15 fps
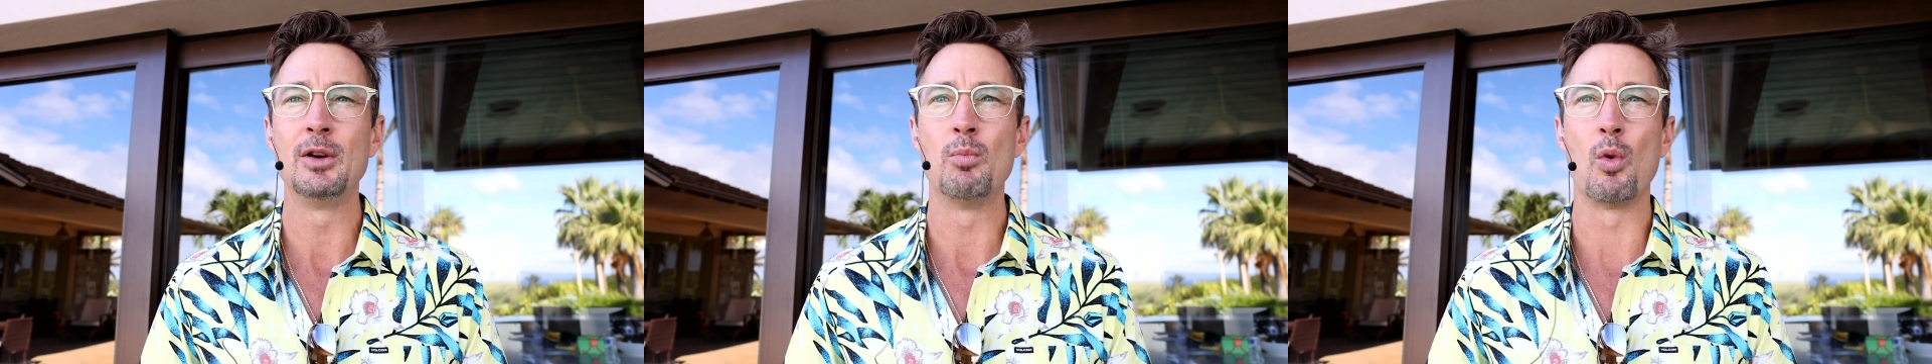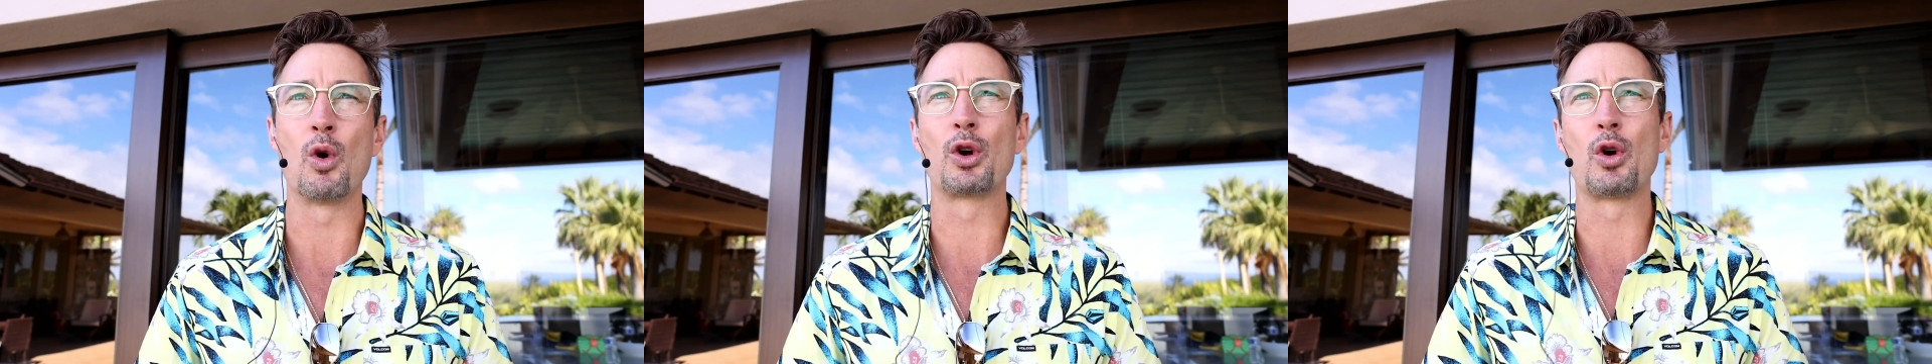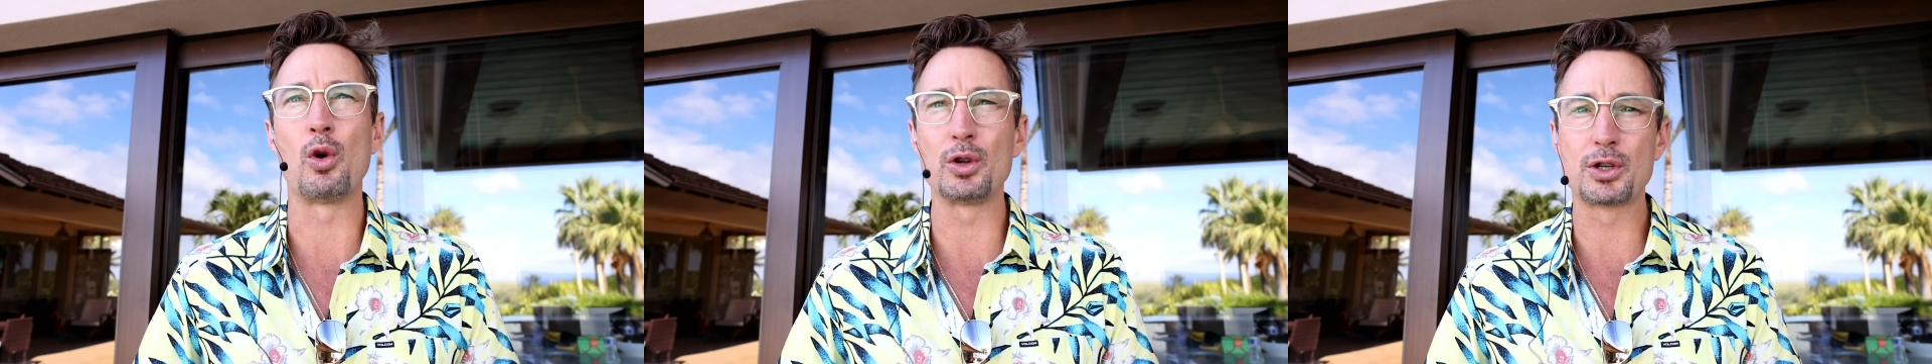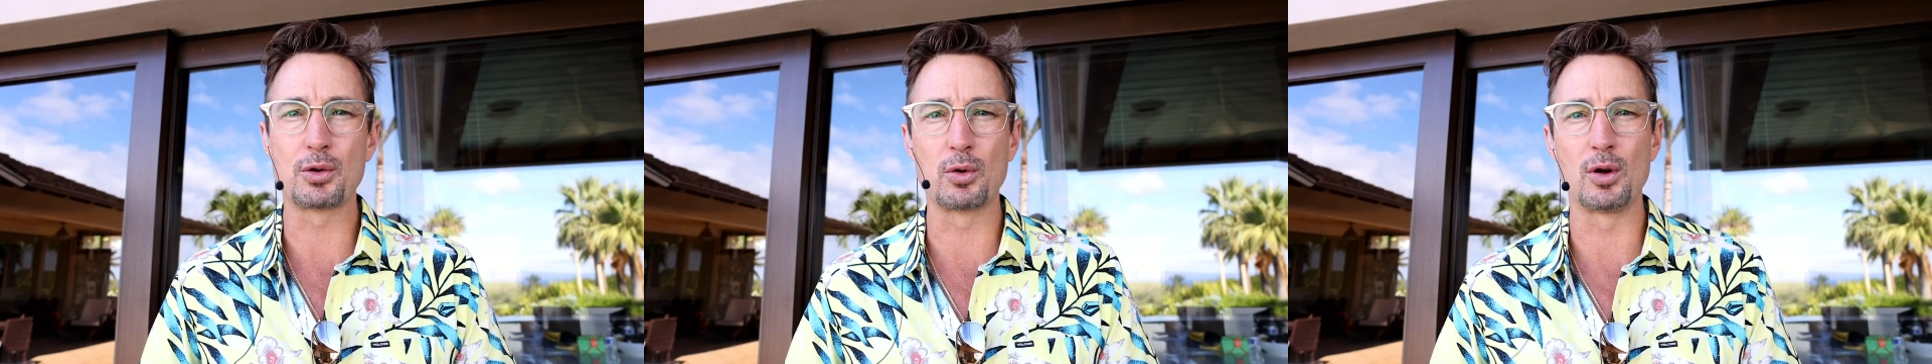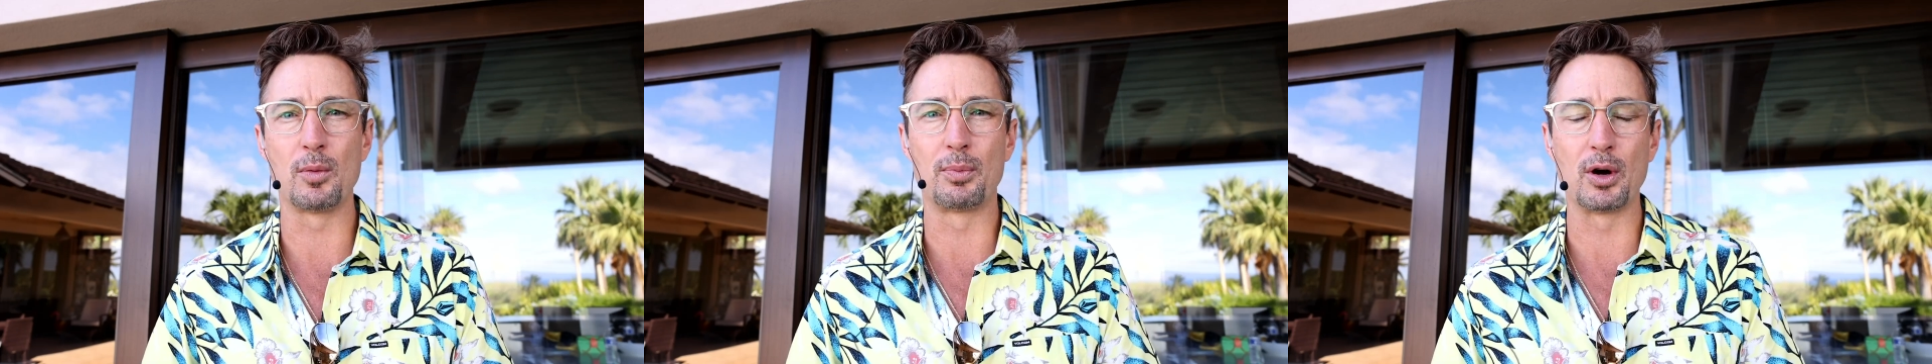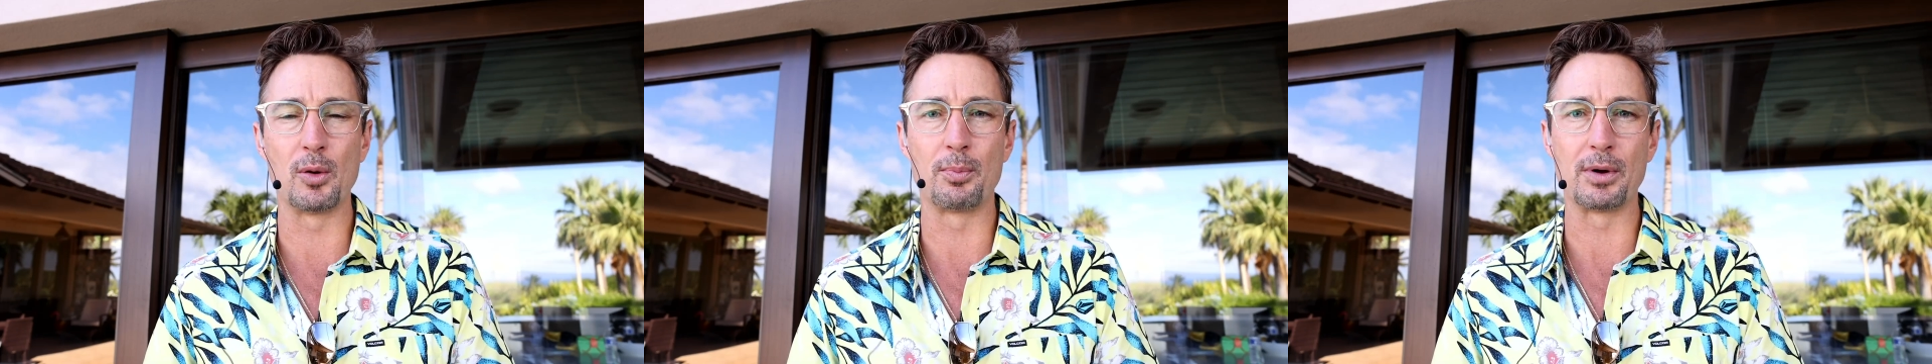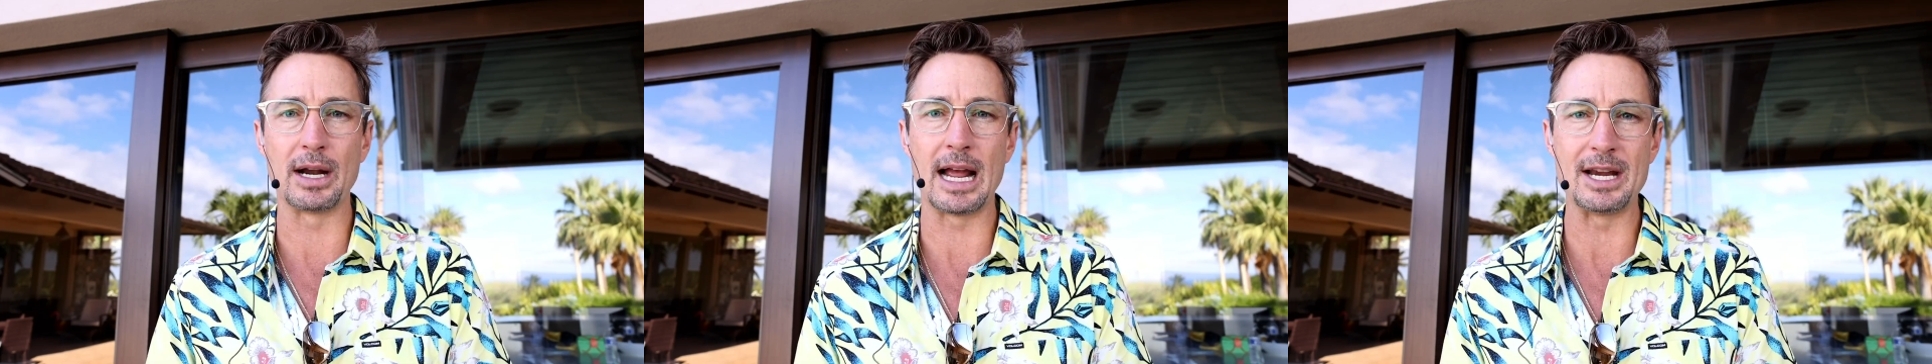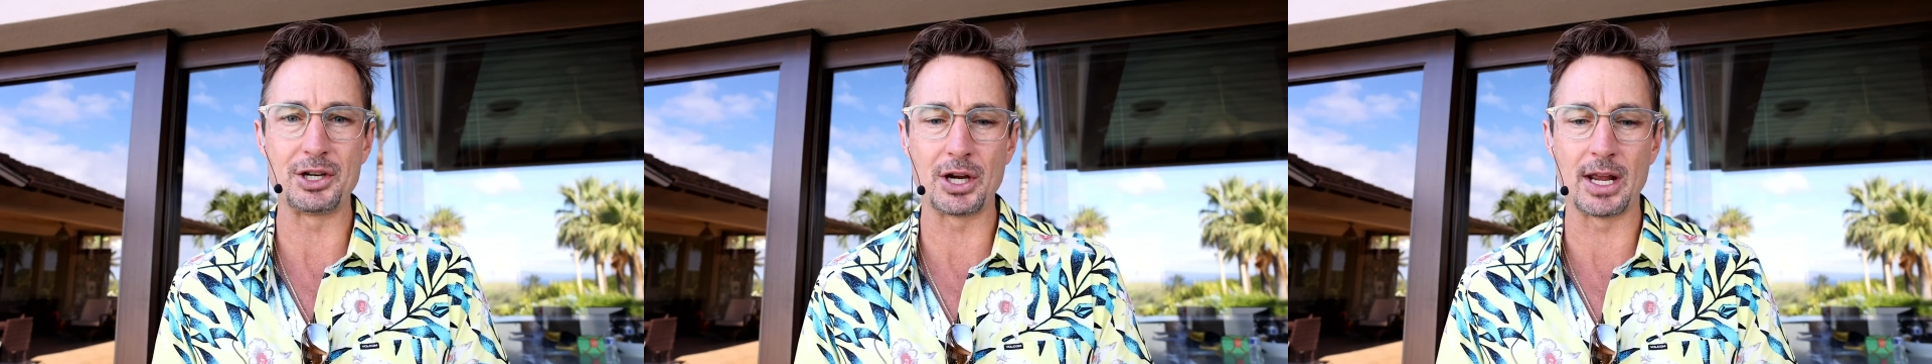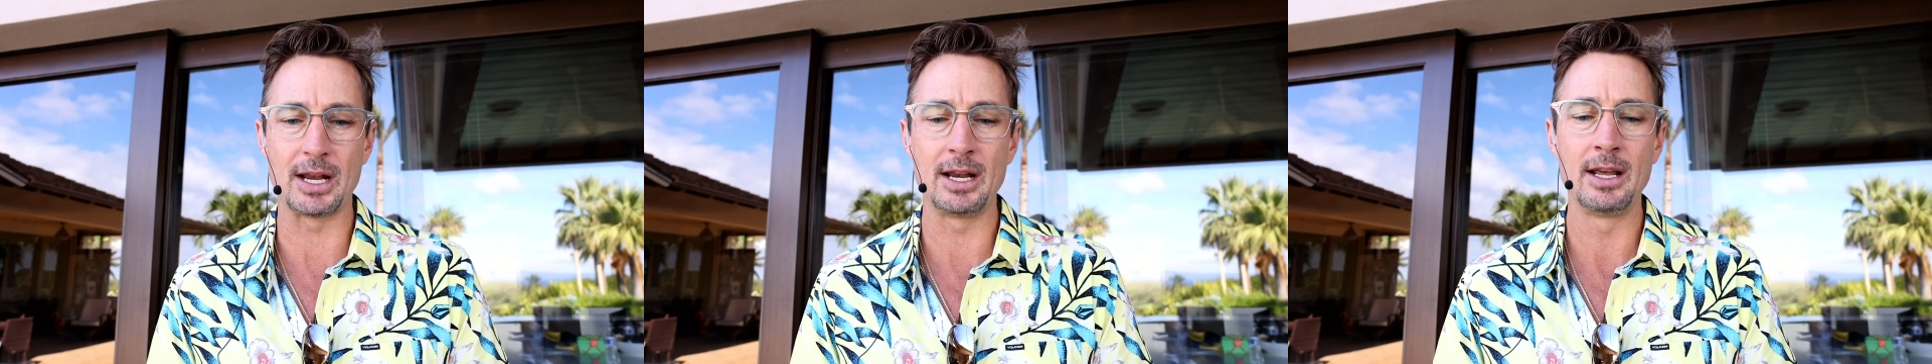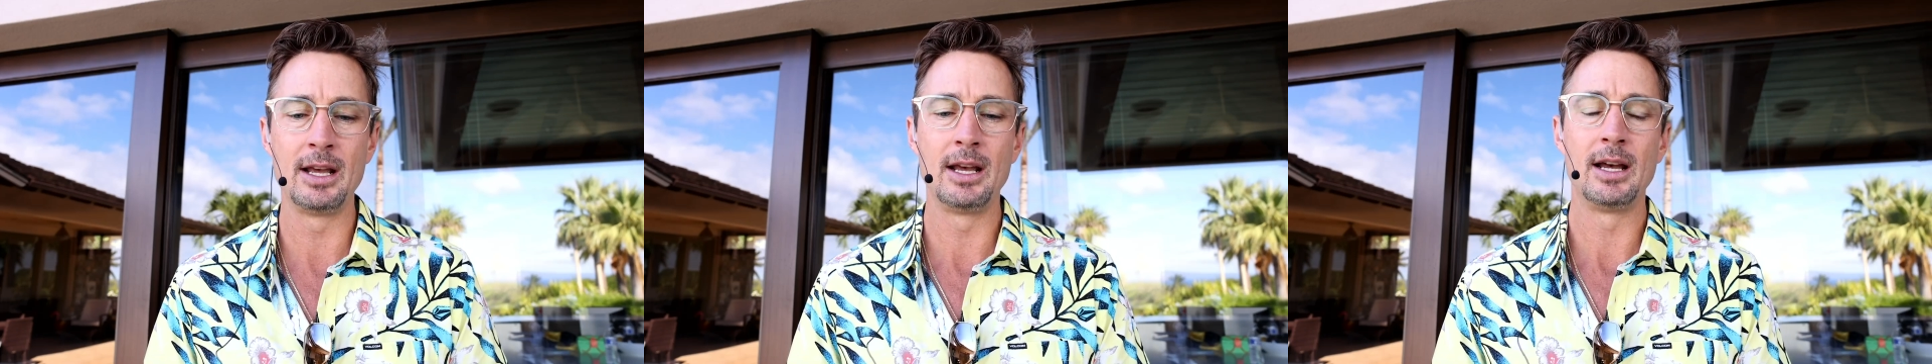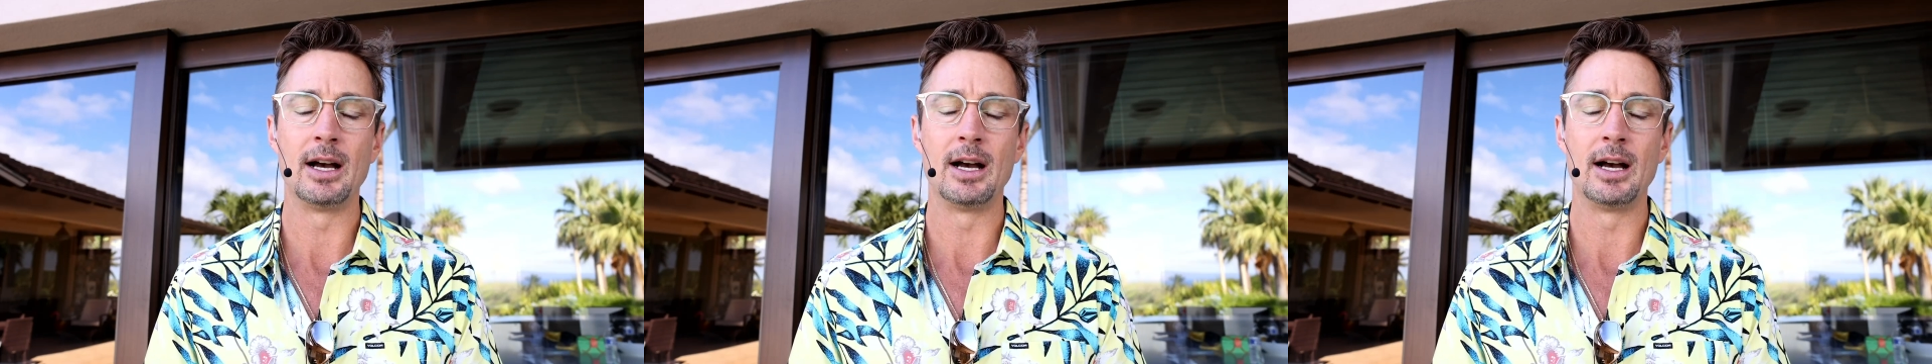more cultural appropriation.